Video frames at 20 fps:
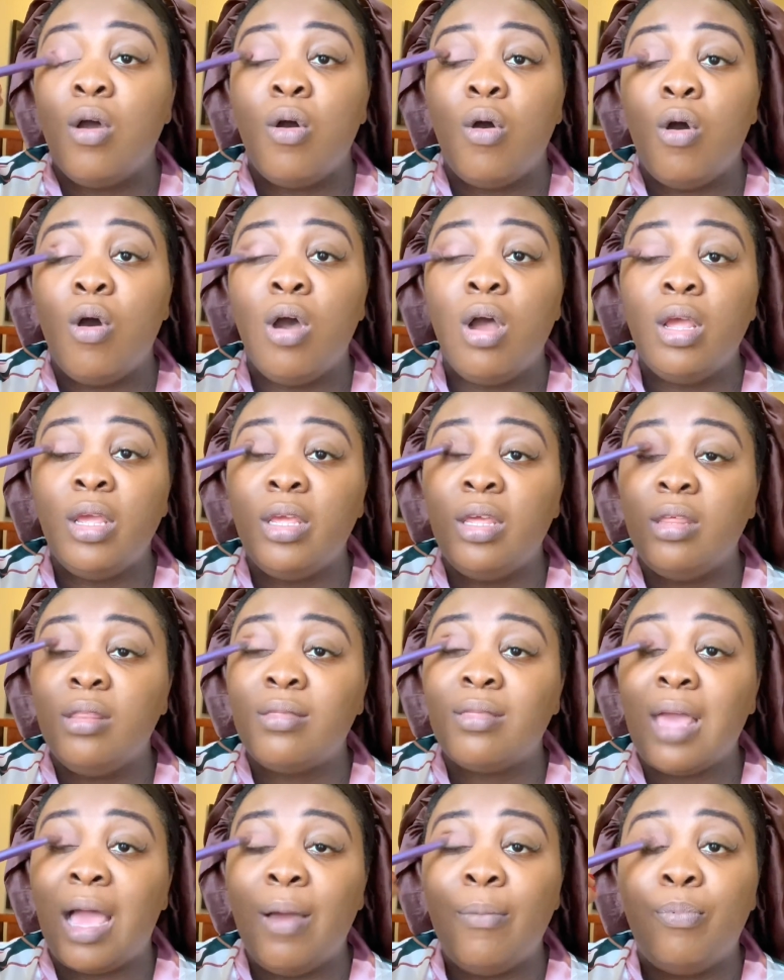or
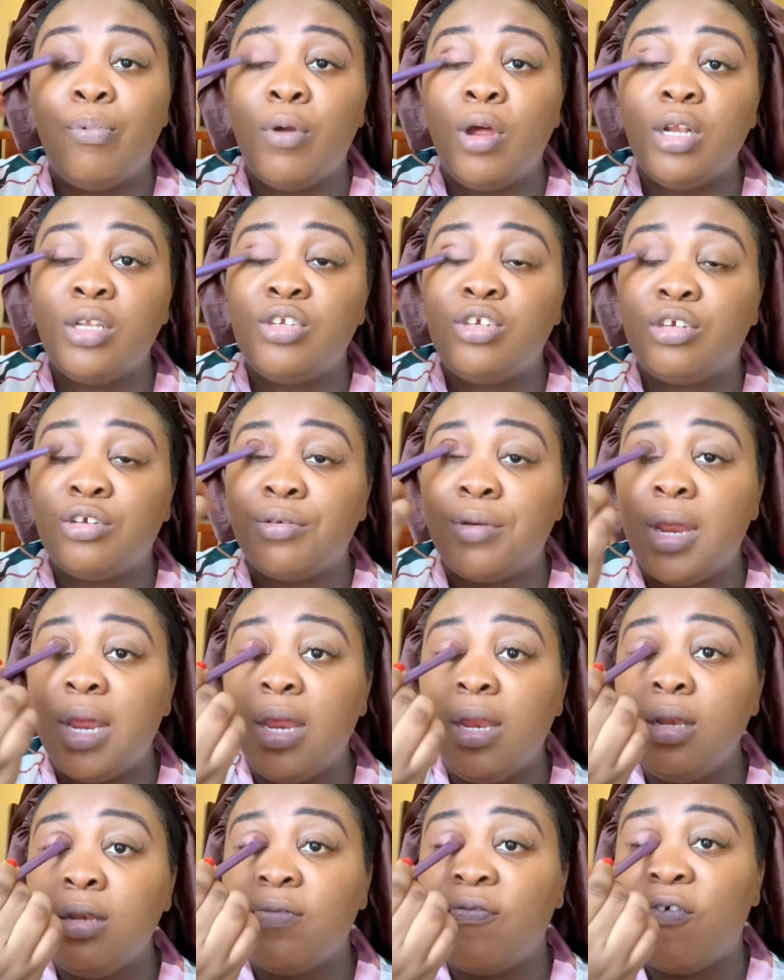is abroad
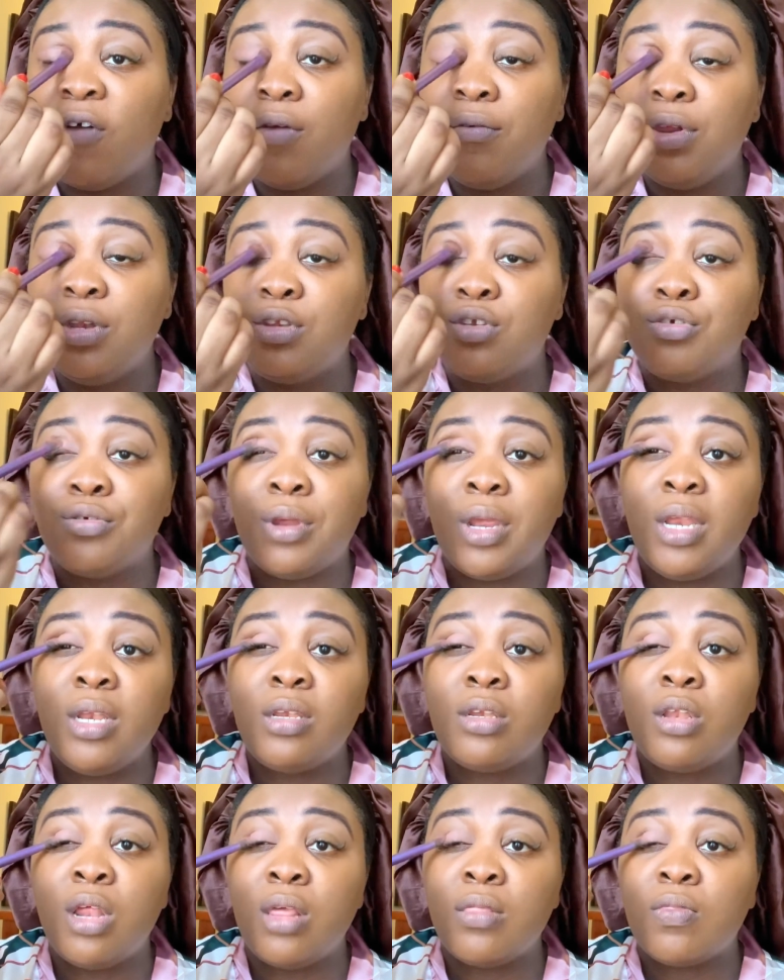trained foreign
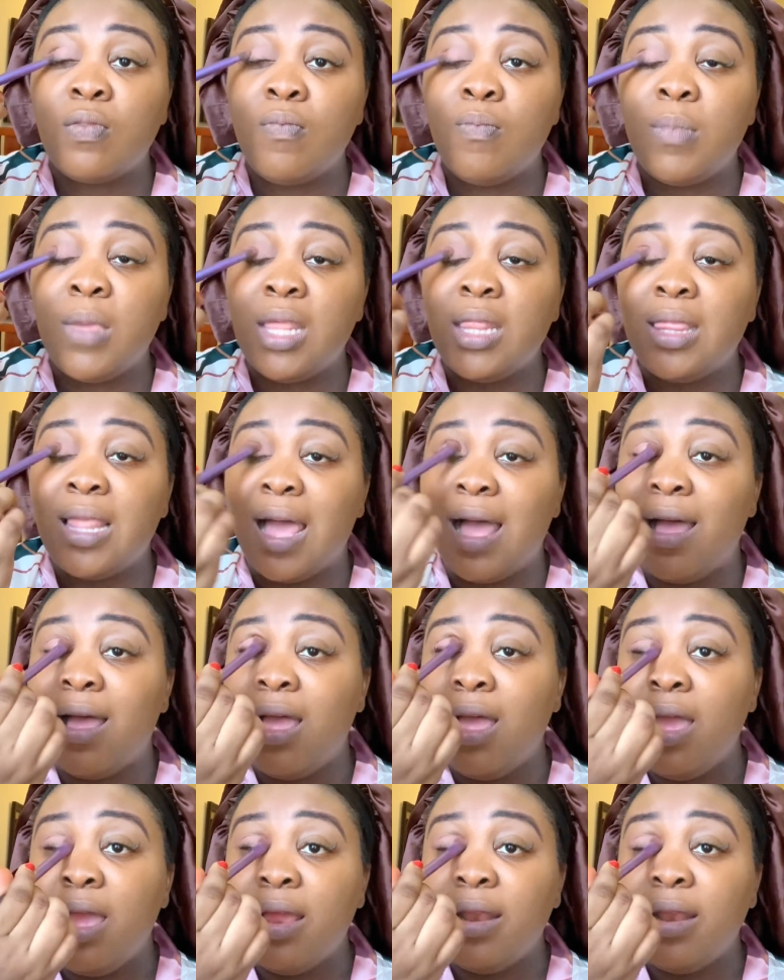trained doesn't mean that